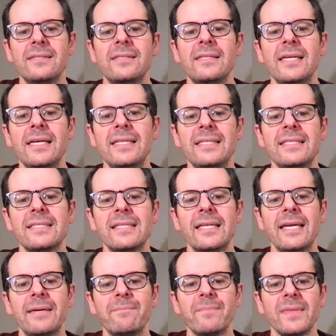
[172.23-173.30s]

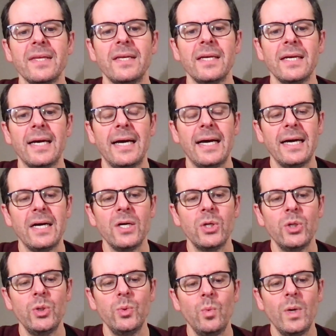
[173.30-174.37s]
Tindley, uh,
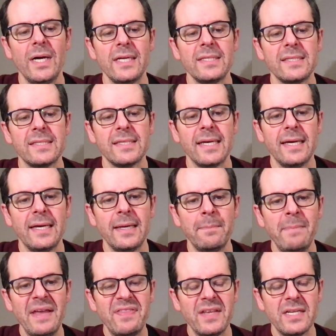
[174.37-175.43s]
who was a
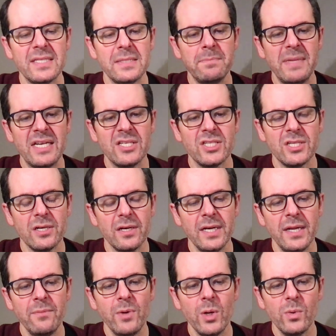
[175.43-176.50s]
Methodist minister, and
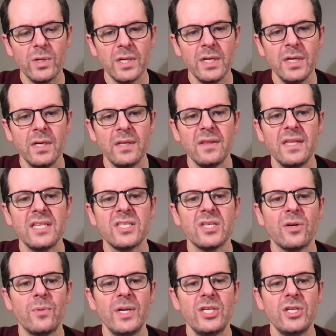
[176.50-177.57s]
he wrote this
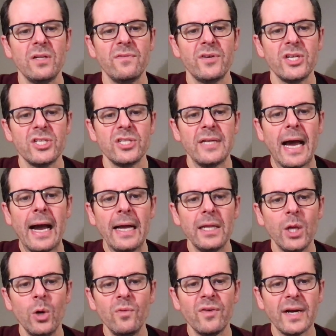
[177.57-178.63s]
original version,
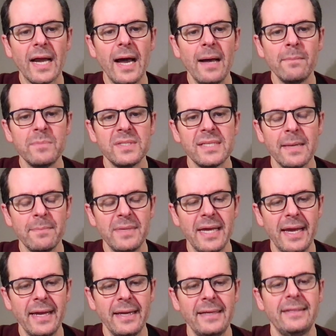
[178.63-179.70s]
I'll Overcome
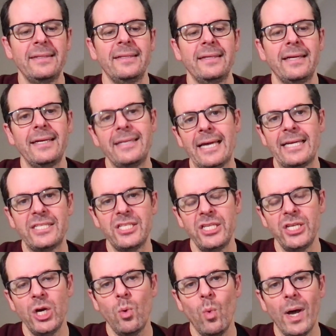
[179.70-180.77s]
Someday, in
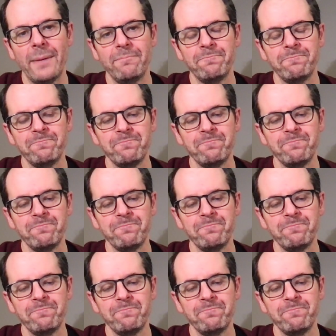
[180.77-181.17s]
1901.